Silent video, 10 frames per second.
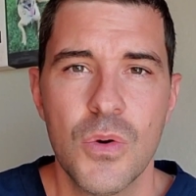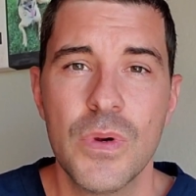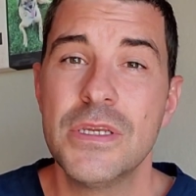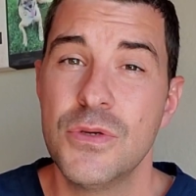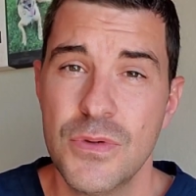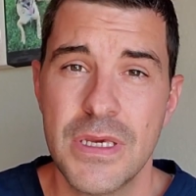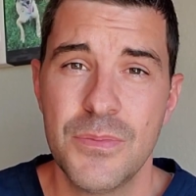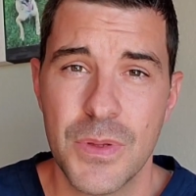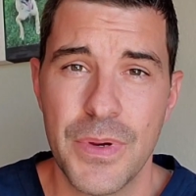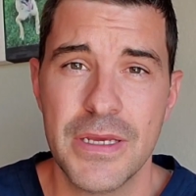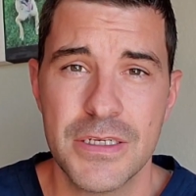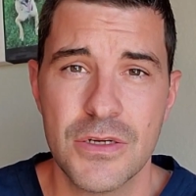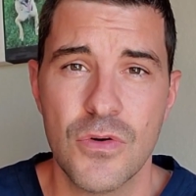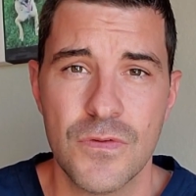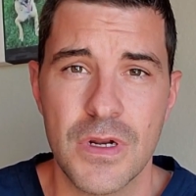we do keep the
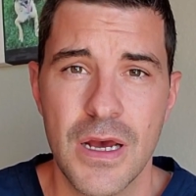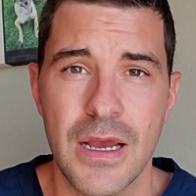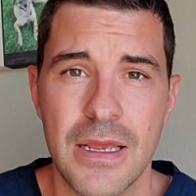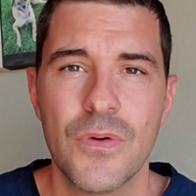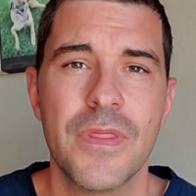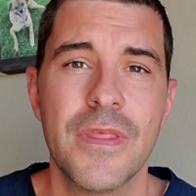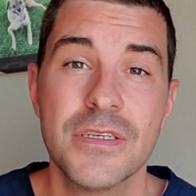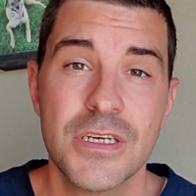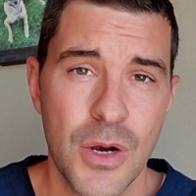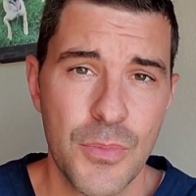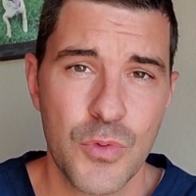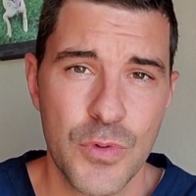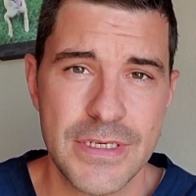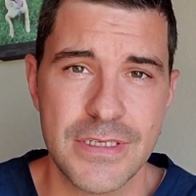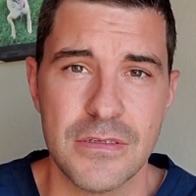patient overnight. There's a couple of
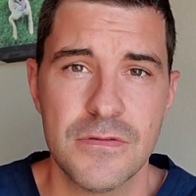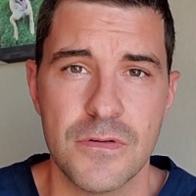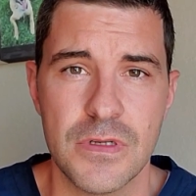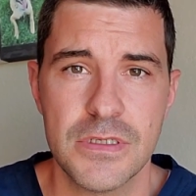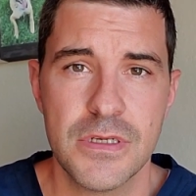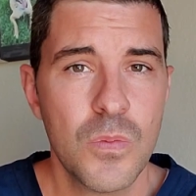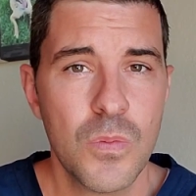reasons for this.